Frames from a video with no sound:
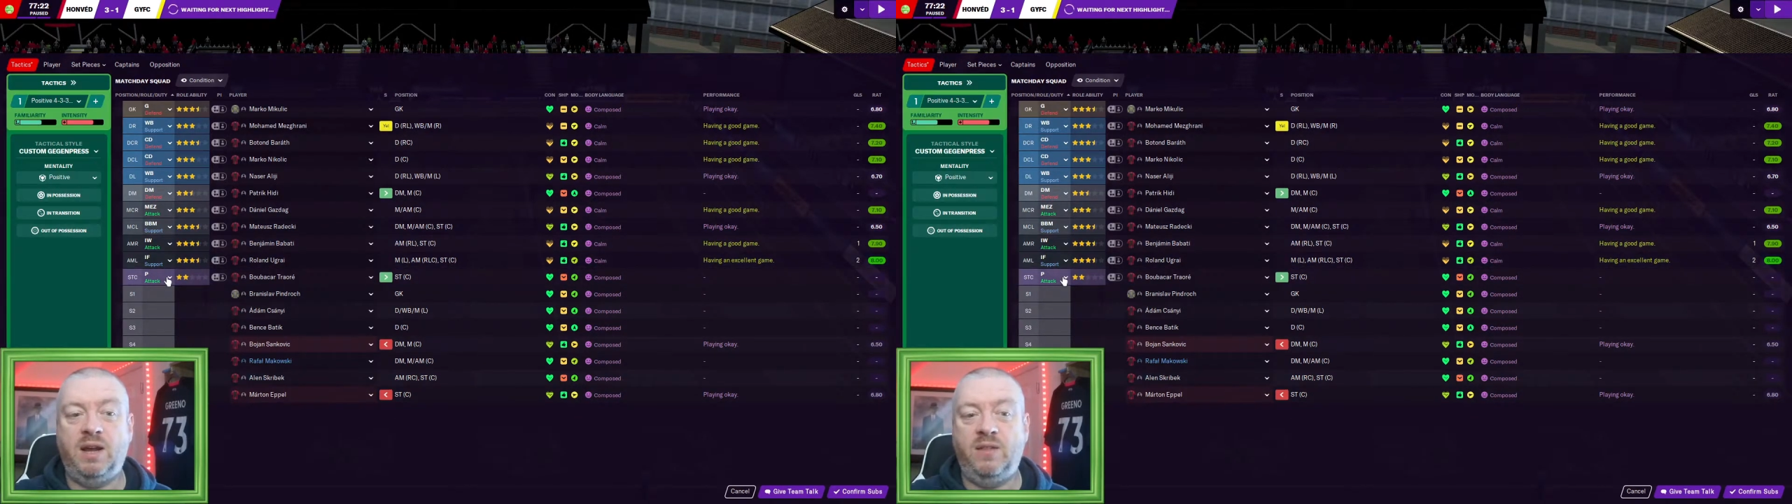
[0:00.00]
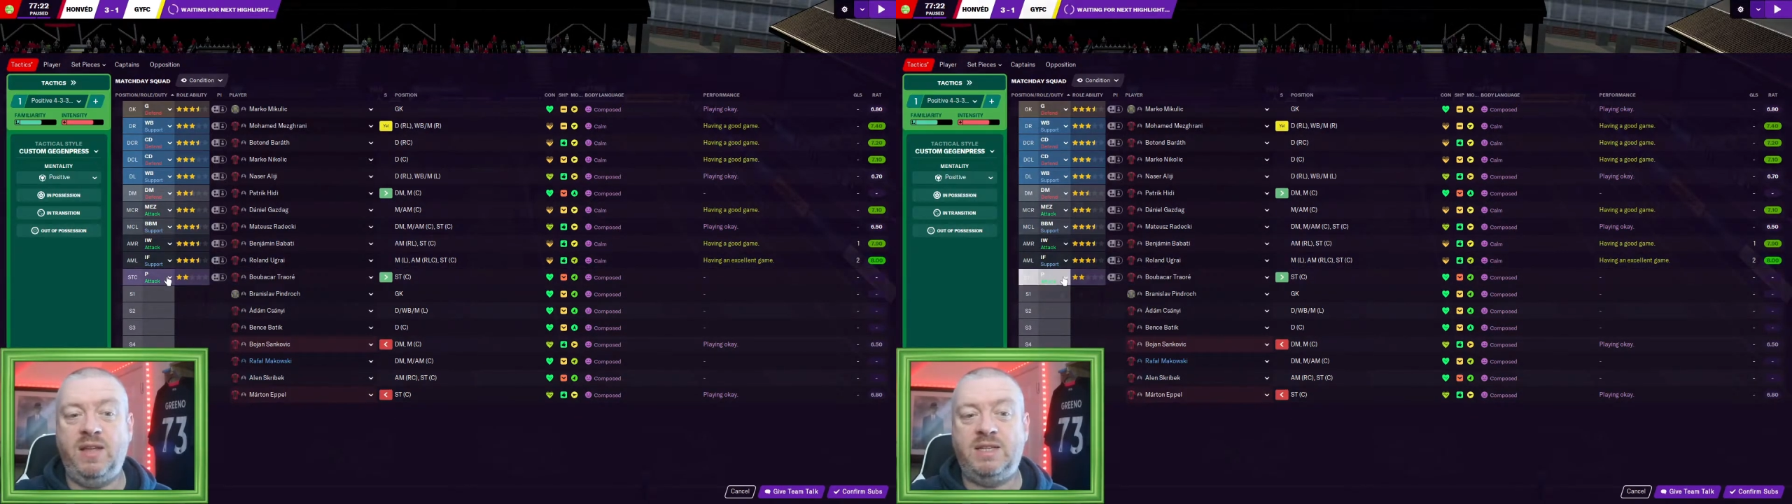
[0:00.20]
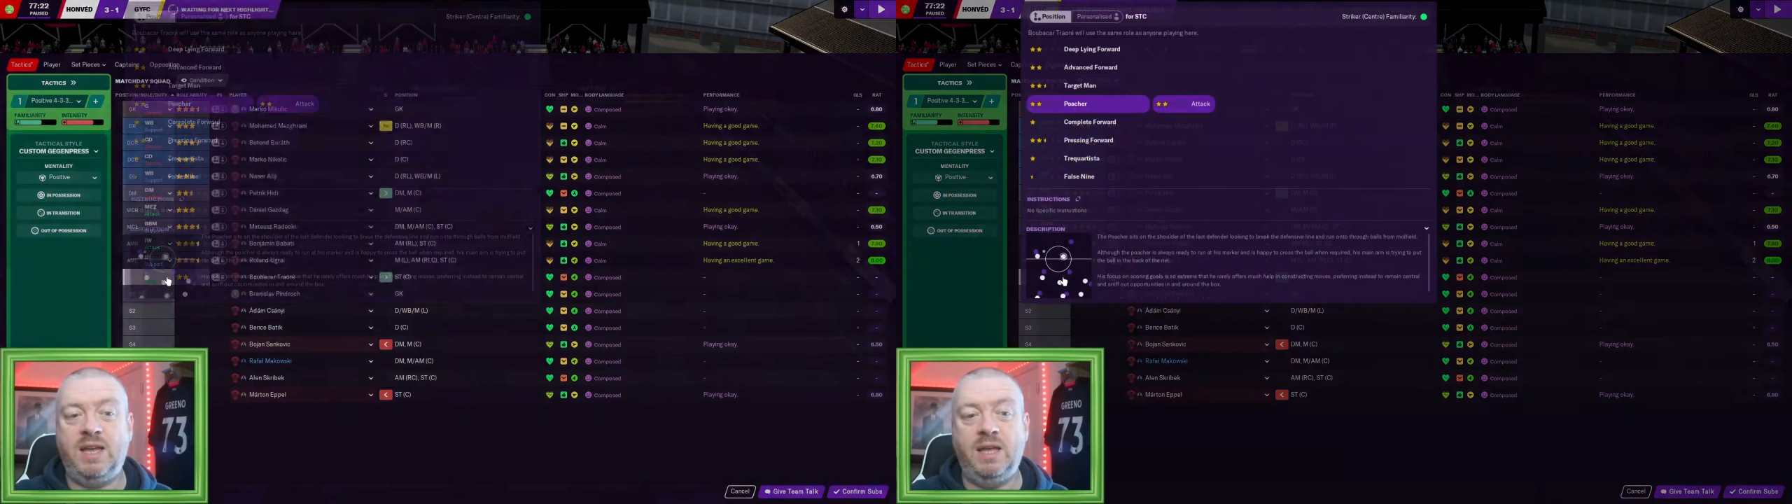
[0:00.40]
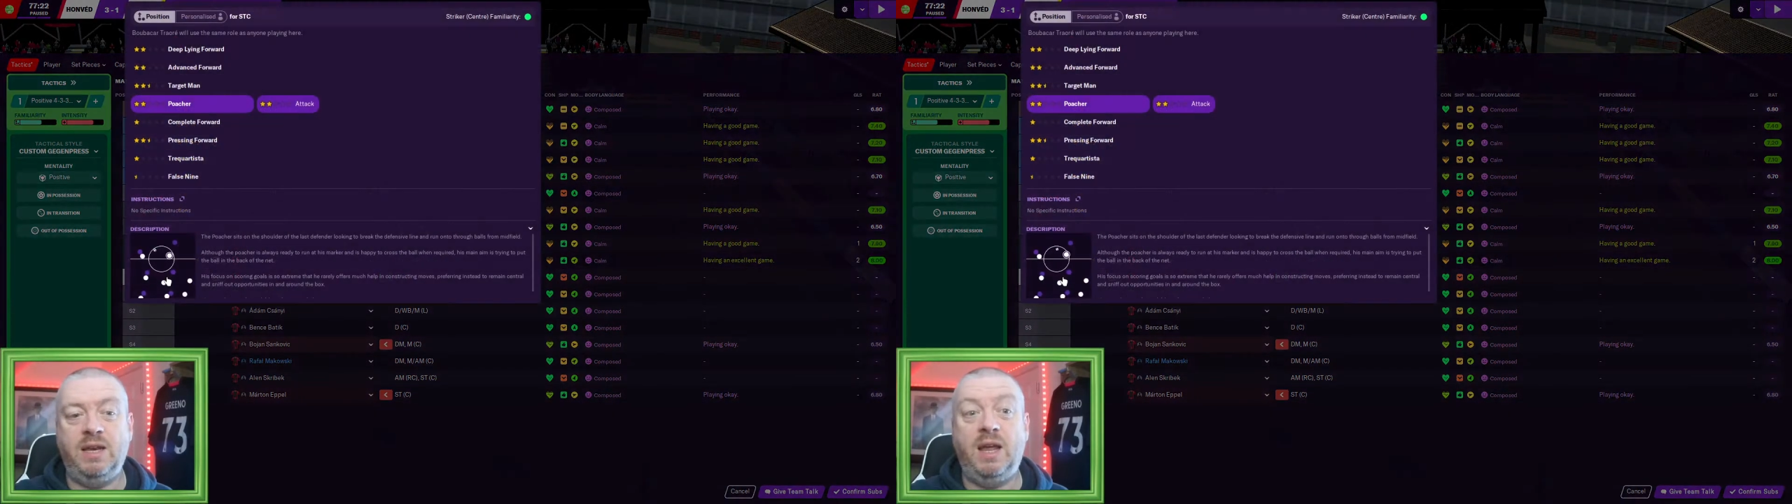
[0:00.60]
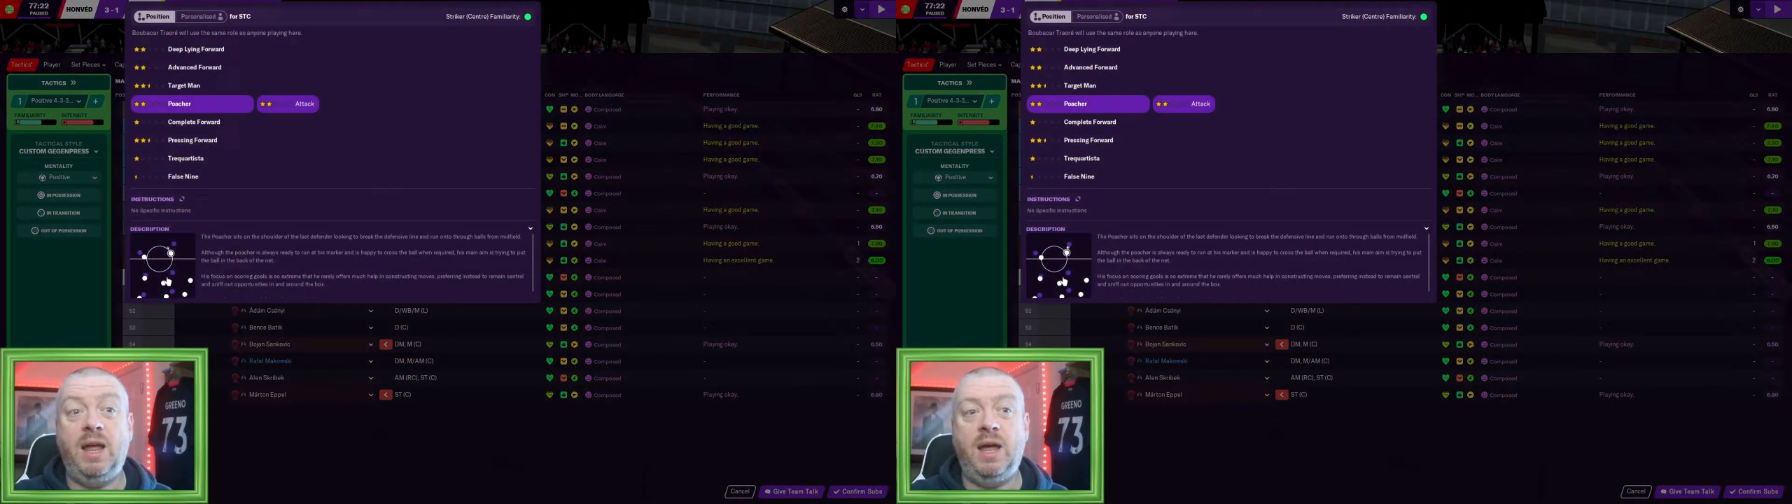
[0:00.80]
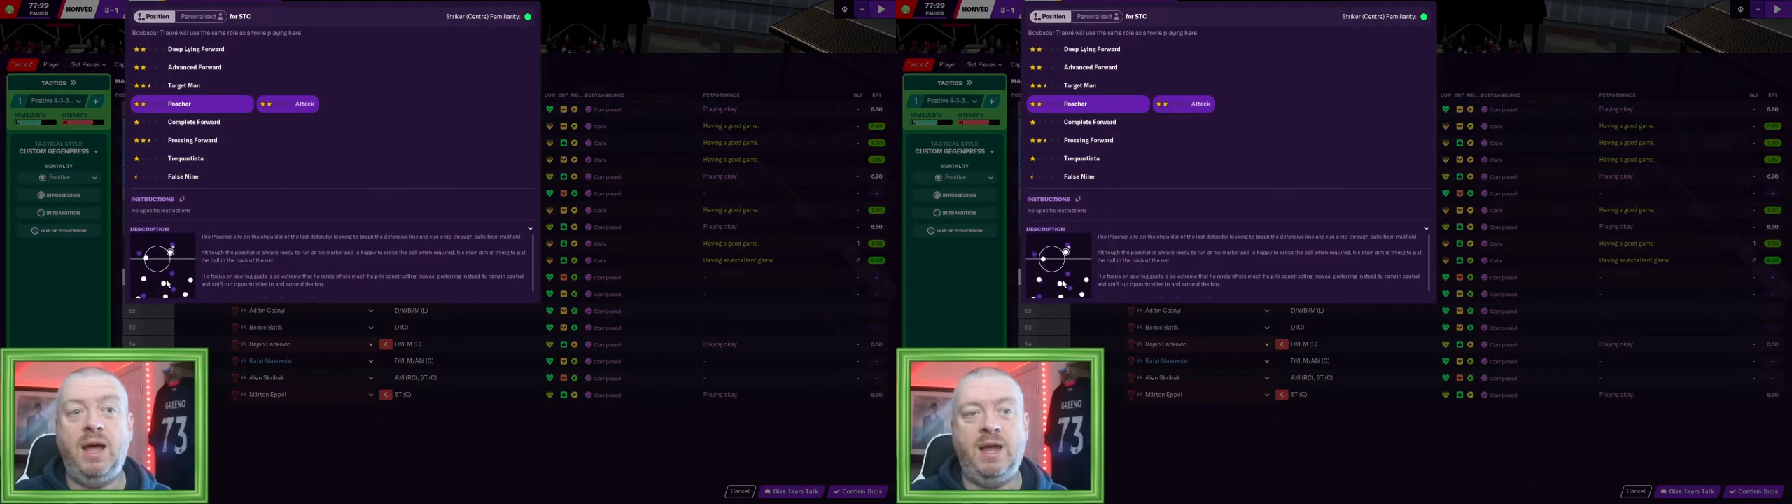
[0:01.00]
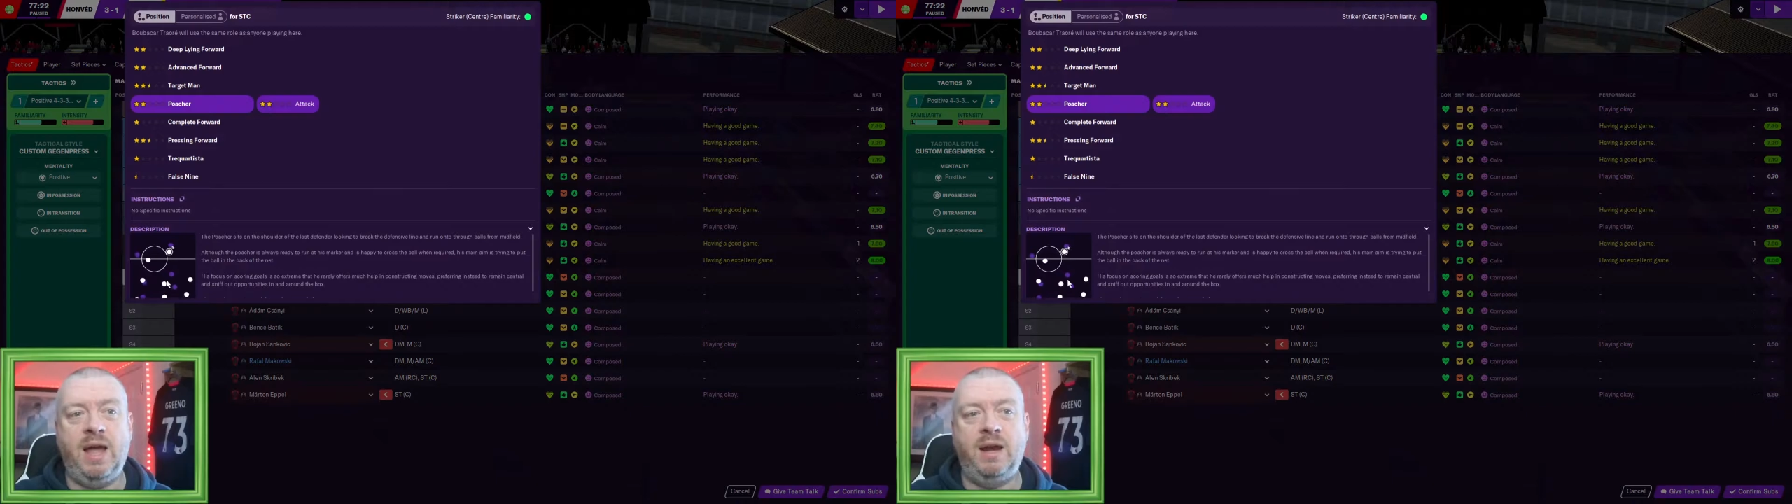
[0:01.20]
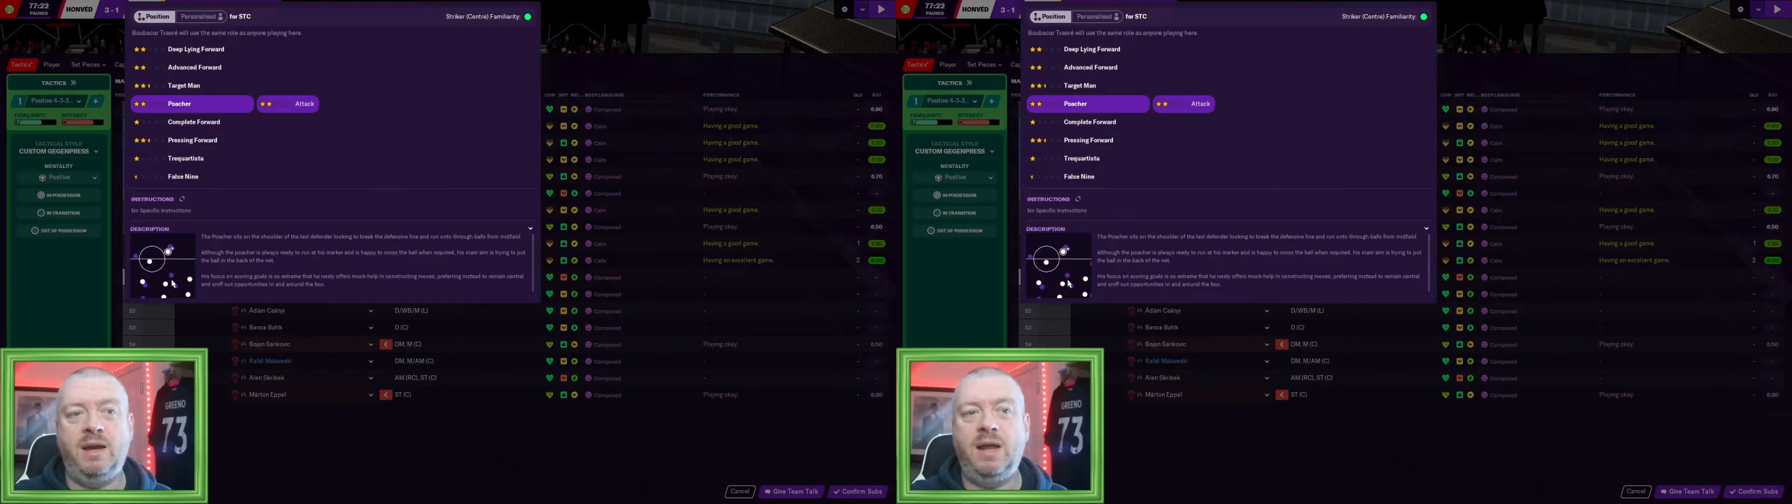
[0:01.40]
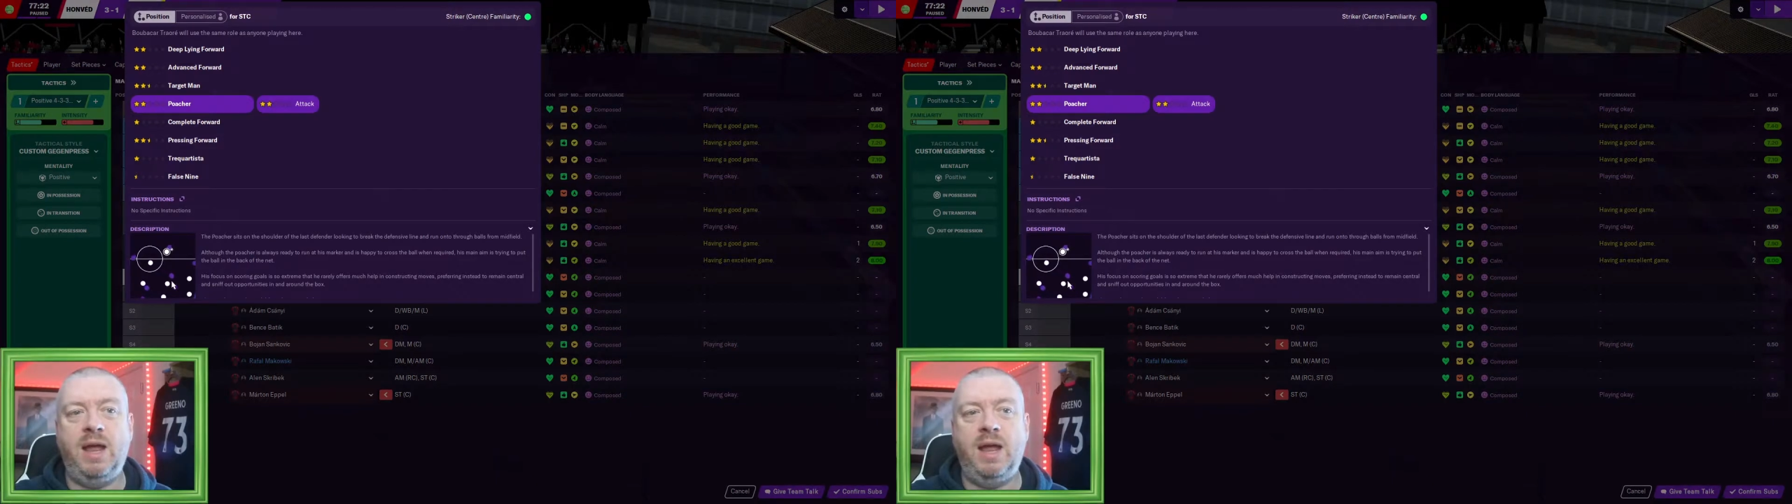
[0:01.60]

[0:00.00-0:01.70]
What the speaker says: Now this kid, again,